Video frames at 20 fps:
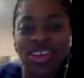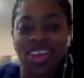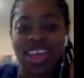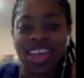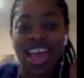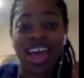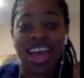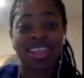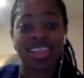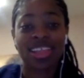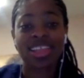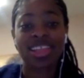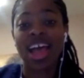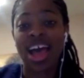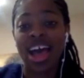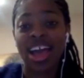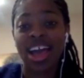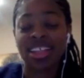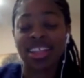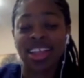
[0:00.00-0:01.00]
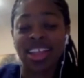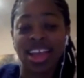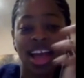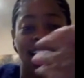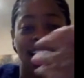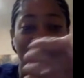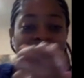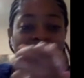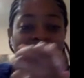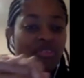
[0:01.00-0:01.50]
so yes, I
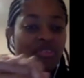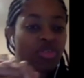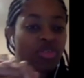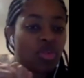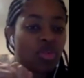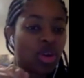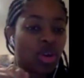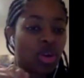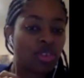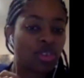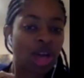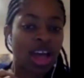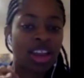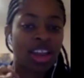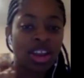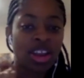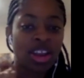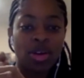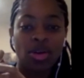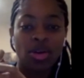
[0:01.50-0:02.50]
think I have the wonderful